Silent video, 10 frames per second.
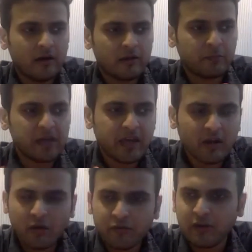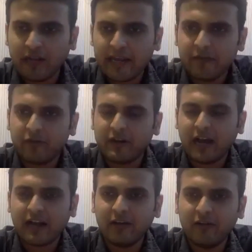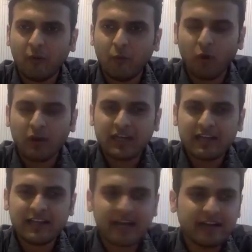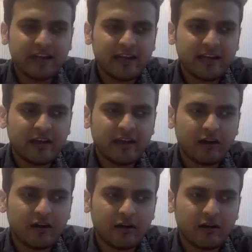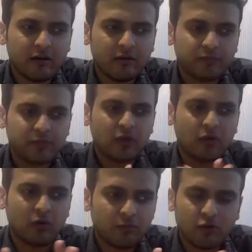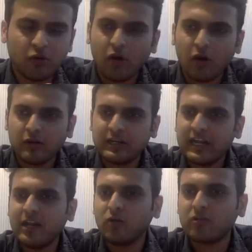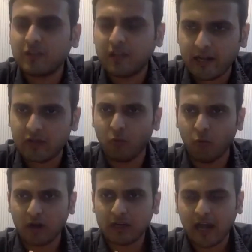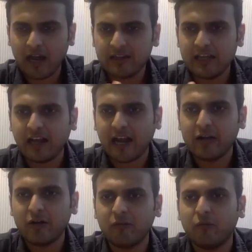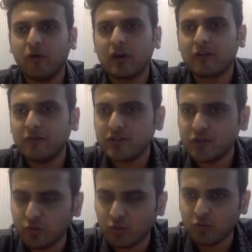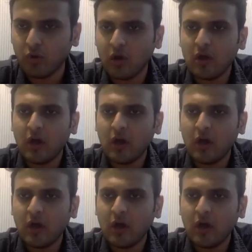Speaking of your life, Raghav, what exactly, you know, your day looks like? So what are the kind of work which you do?